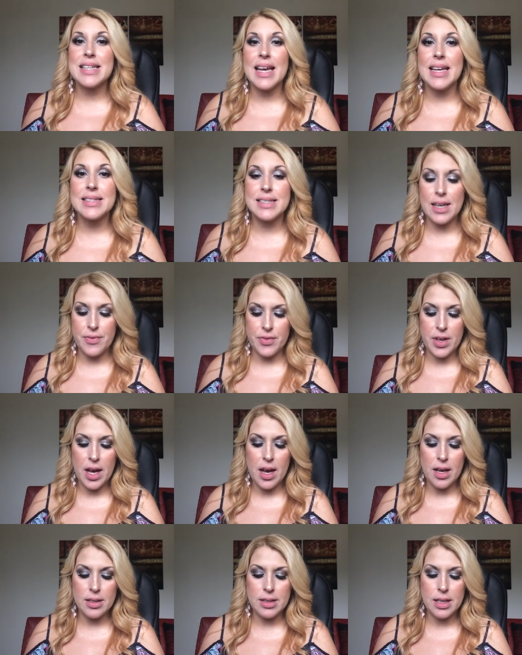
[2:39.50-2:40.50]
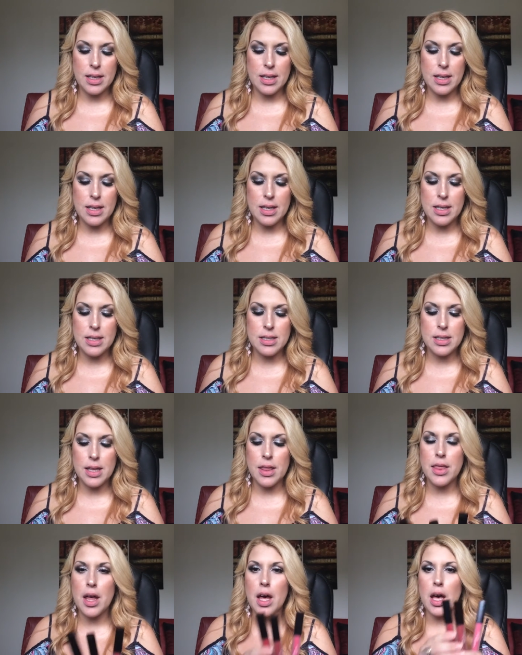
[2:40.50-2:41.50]
shades I've got is
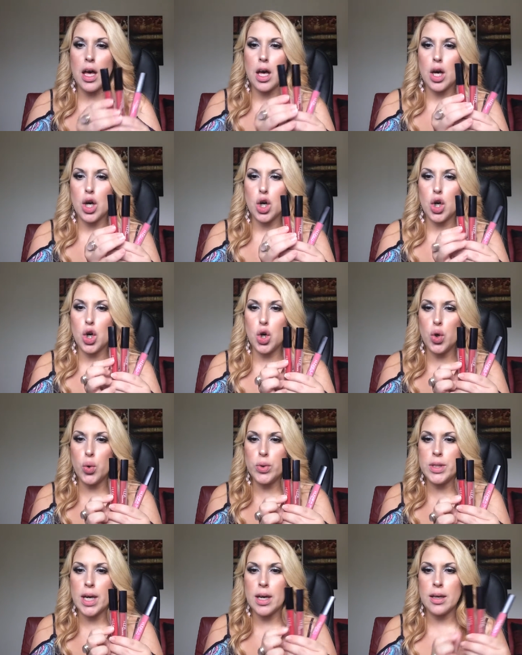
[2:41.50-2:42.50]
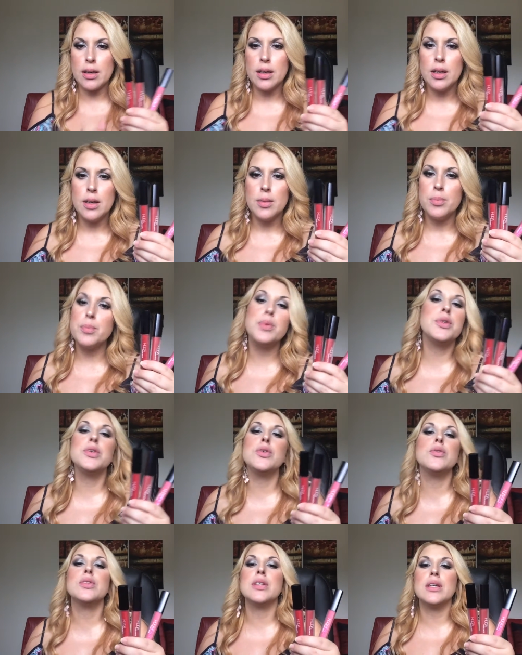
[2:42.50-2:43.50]
the Huda
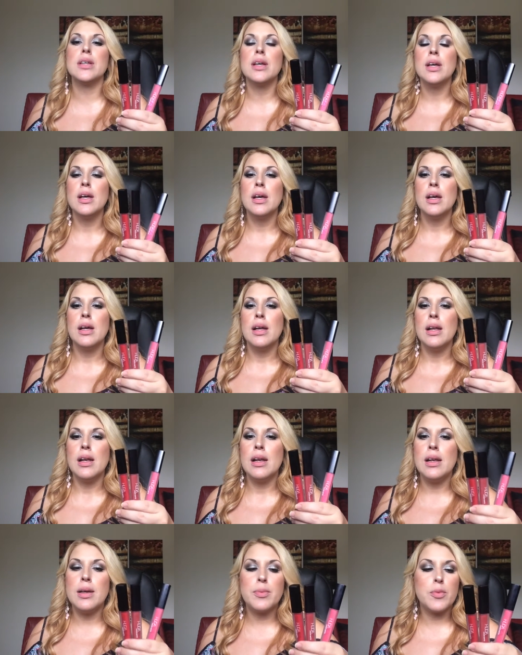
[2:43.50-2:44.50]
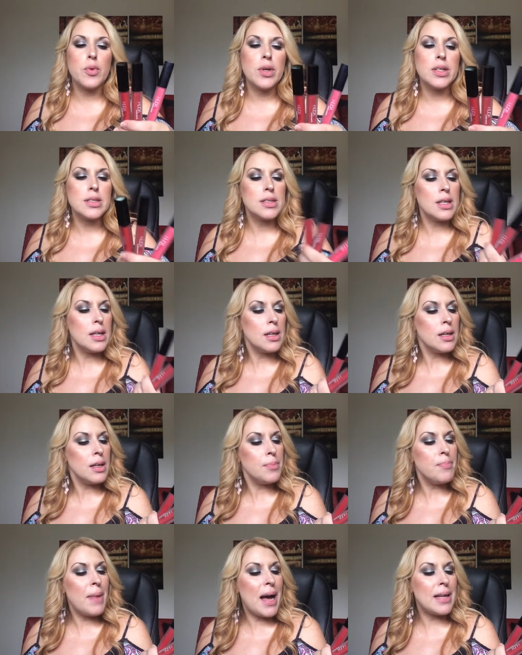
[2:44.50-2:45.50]
Beauty liquid
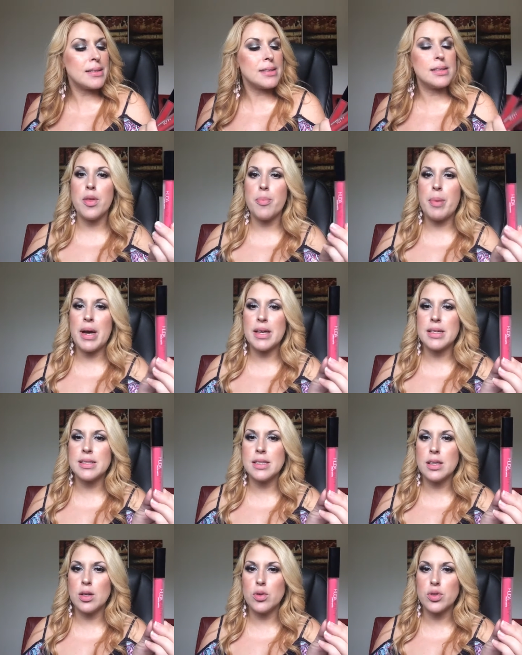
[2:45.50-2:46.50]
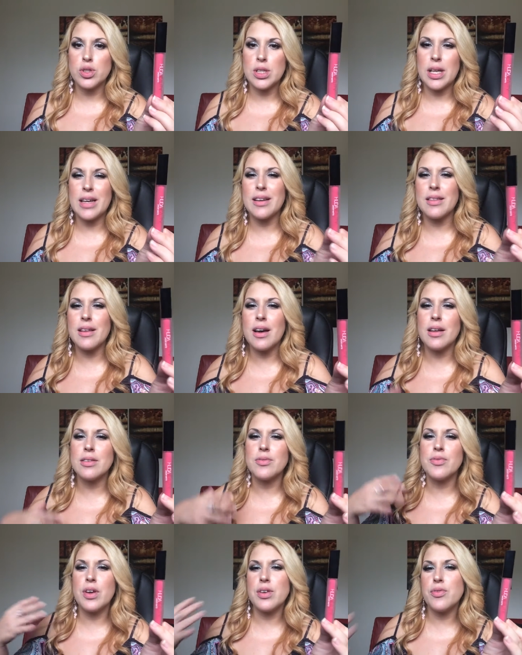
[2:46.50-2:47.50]
matte. The packaging looks like
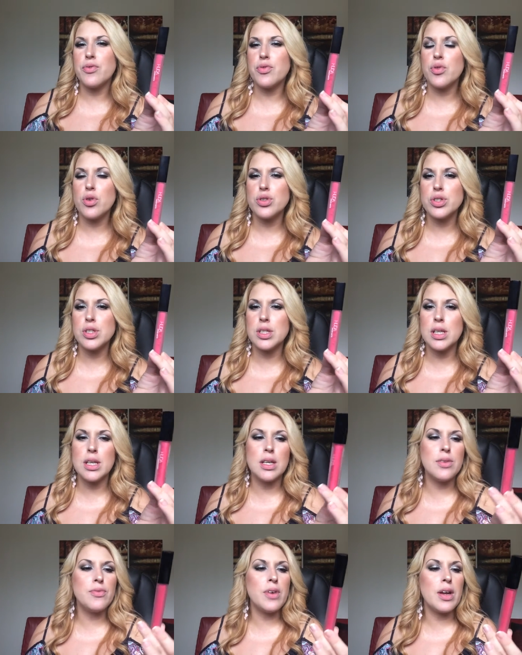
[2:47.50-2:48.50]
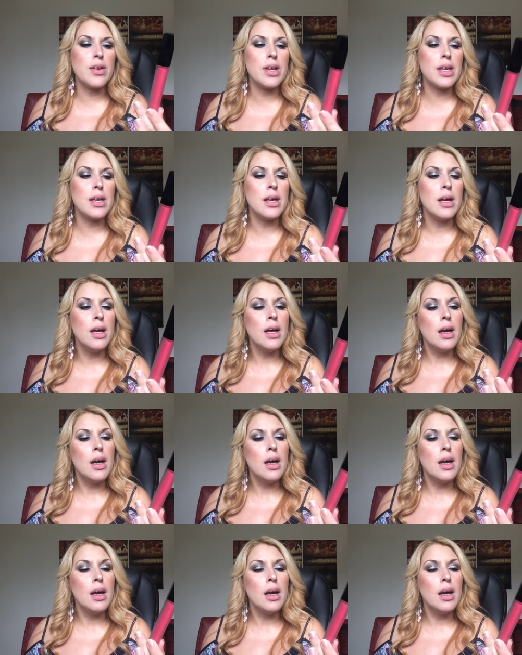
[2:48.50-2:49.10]
that, very frosty, very